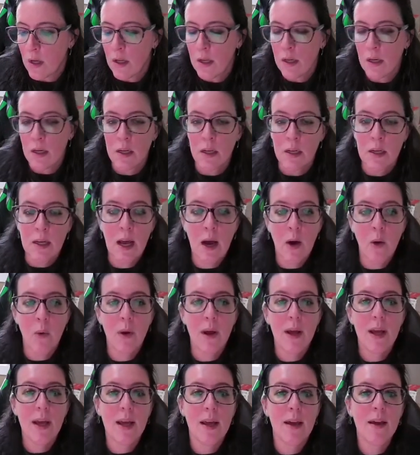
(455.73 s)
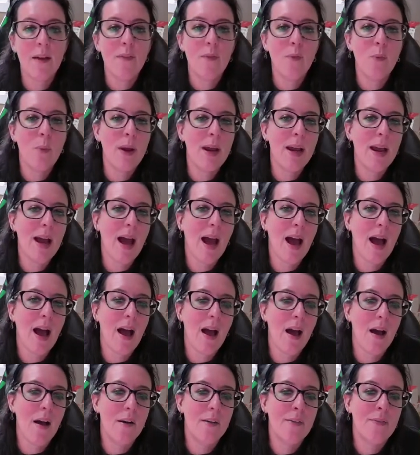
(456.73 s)
Now, if we
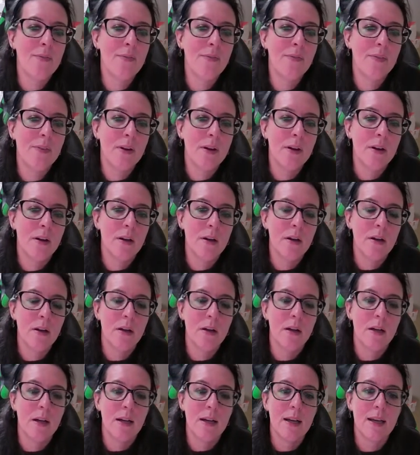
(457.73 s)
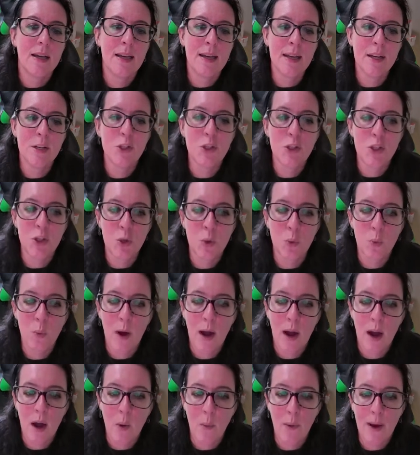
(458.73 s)
have an issue
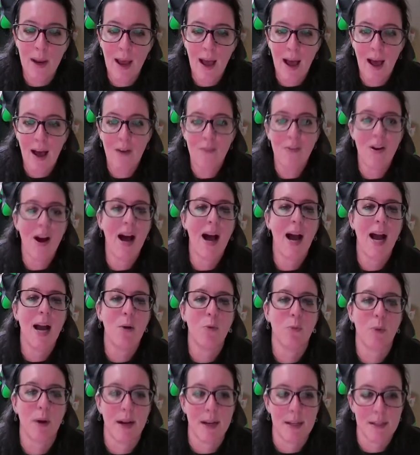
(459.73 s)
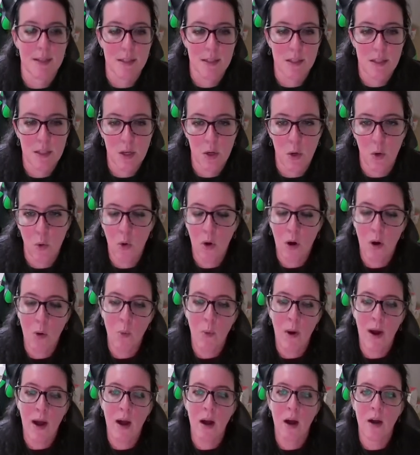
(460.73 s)
where we have high risk or
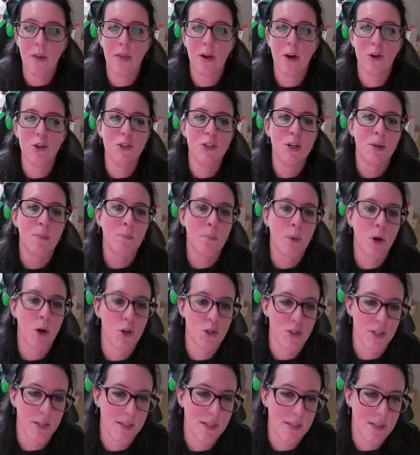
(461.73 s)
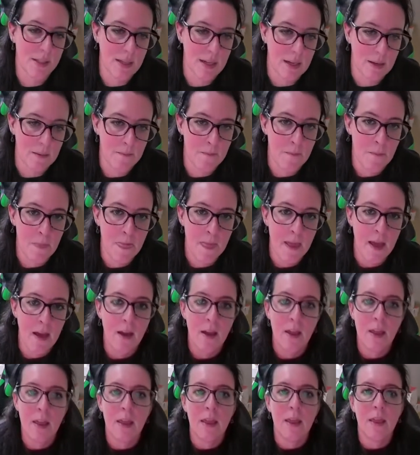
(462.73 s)
where there's an emergency,
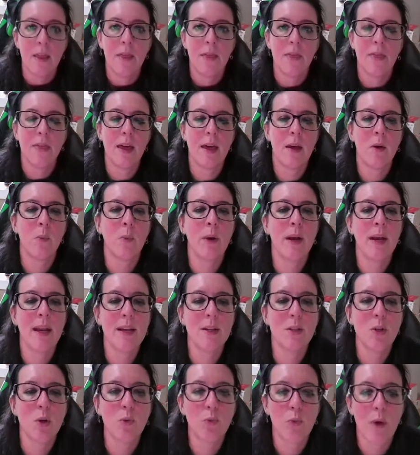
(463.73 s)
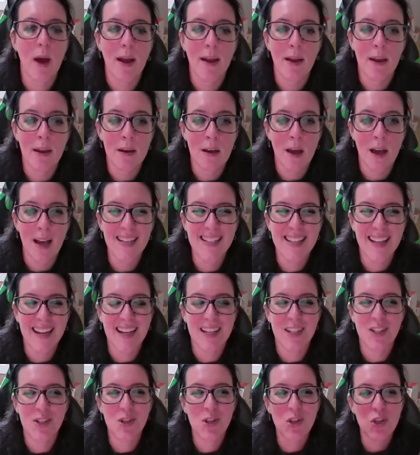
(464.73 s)
then we need to recognize that in
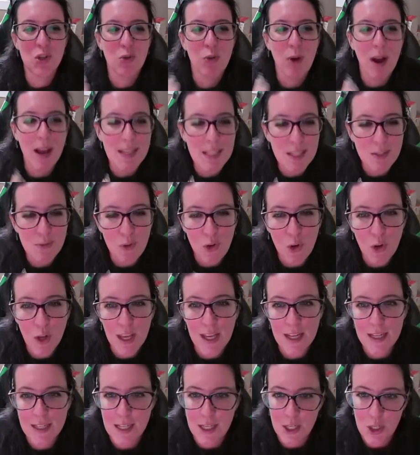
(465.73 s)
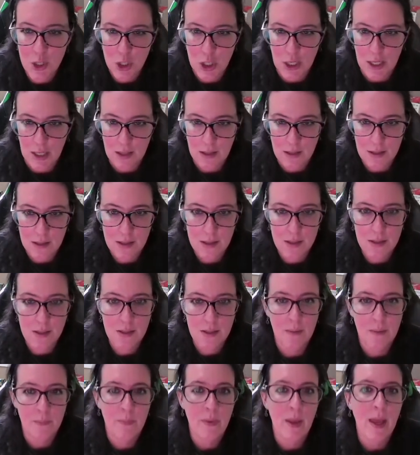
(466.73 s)
stressful conditions,
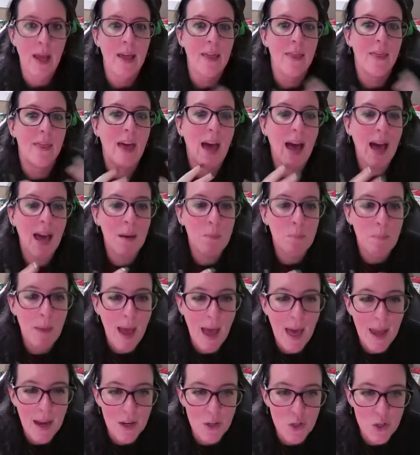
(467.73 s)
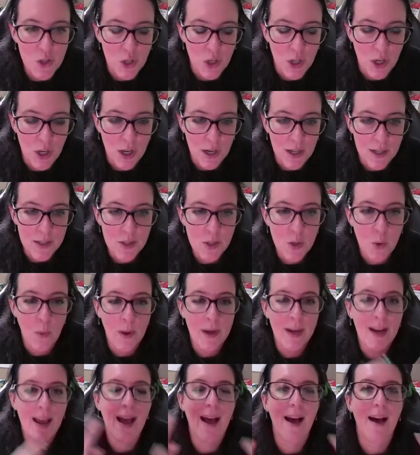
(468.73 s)
that manager is going
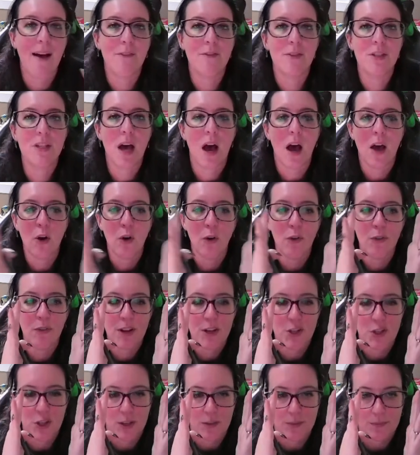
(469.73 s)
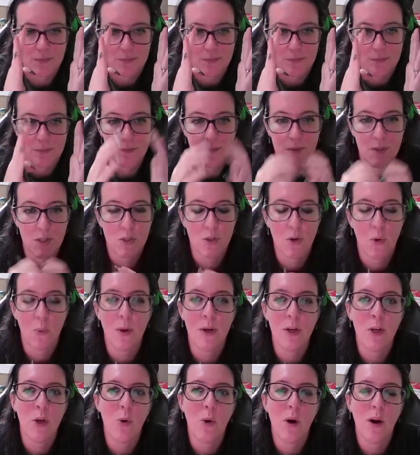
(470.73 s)
to have tunnel vision. So when
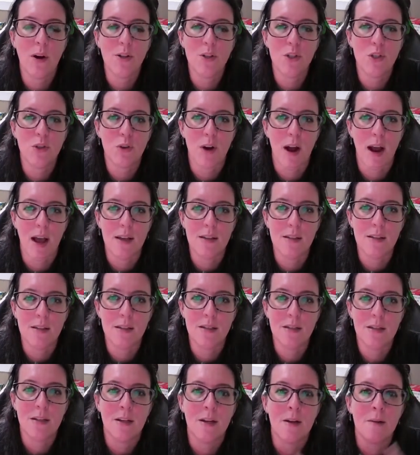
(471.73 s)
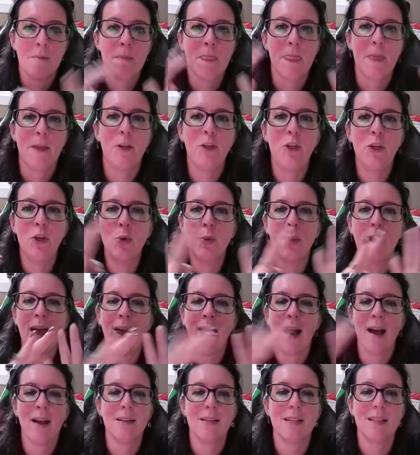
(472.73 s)
you are stressed, you
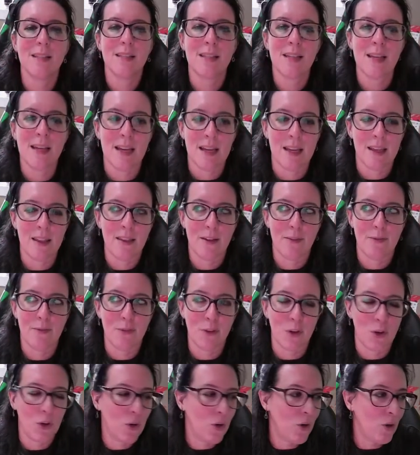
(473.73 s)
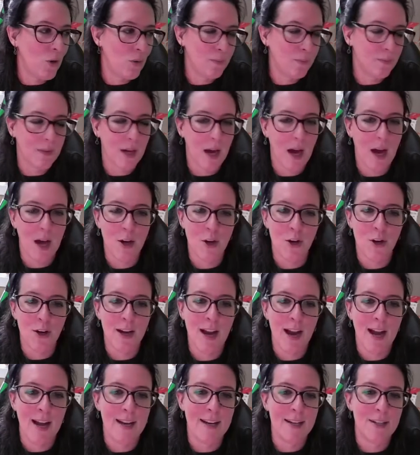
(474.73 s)
can't see the full
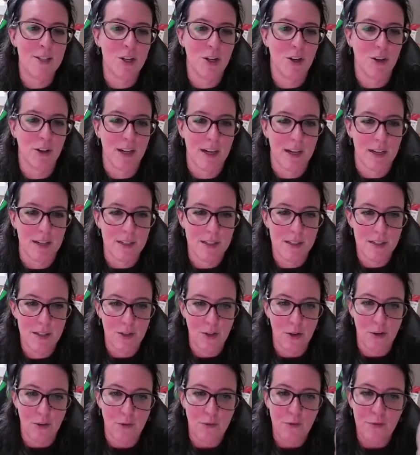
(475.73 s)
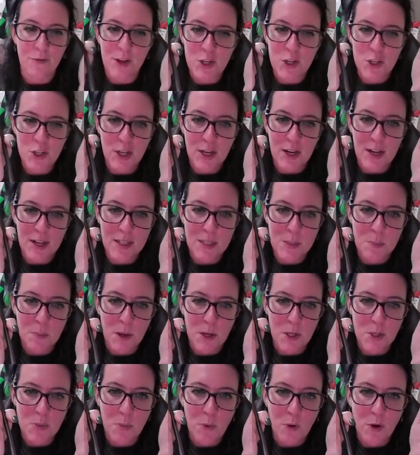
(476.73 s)
180 degrees. Your vision gets
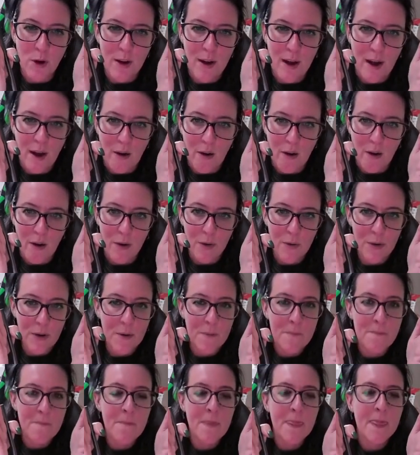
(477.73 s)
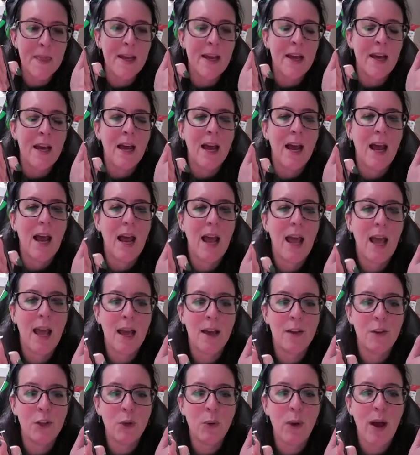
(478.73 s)
much more narrowed,
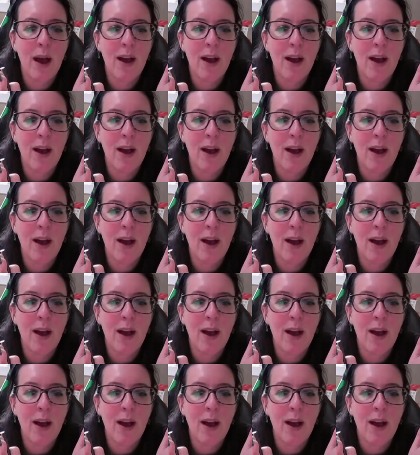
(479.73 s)
and you have